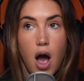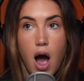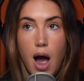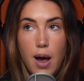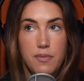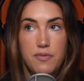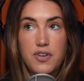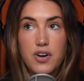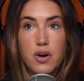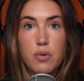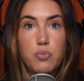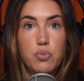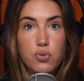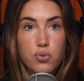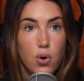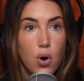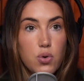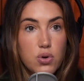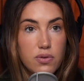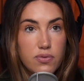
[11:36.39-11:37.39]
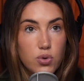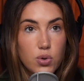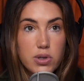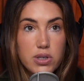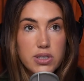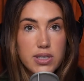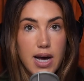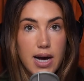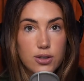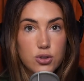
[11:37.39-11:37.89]
I'm very
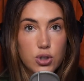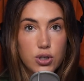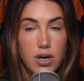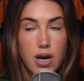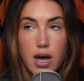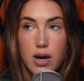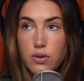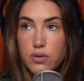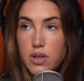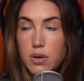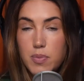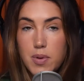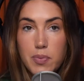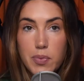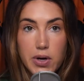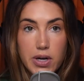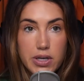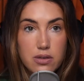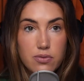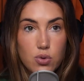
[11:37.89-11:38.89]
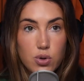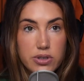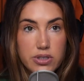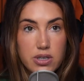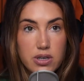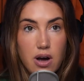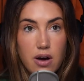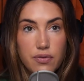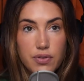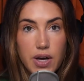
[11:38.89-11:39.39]
pro-divorce, actually. I don't think people get divorced
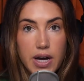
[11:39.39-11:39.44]
enough.